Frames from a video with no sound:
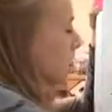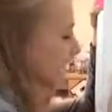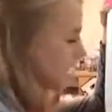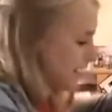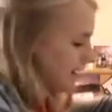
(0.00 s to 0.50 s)

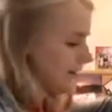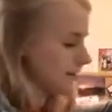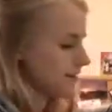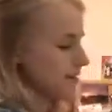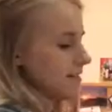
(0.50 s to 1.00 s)
getting,
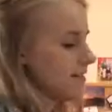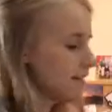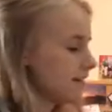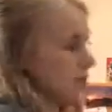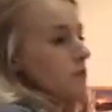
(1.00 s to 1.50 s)

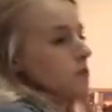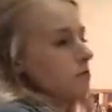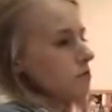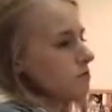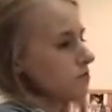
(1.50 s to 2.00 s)

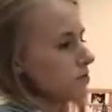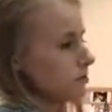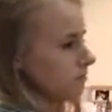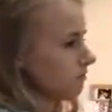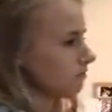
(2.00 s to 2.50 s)
oops,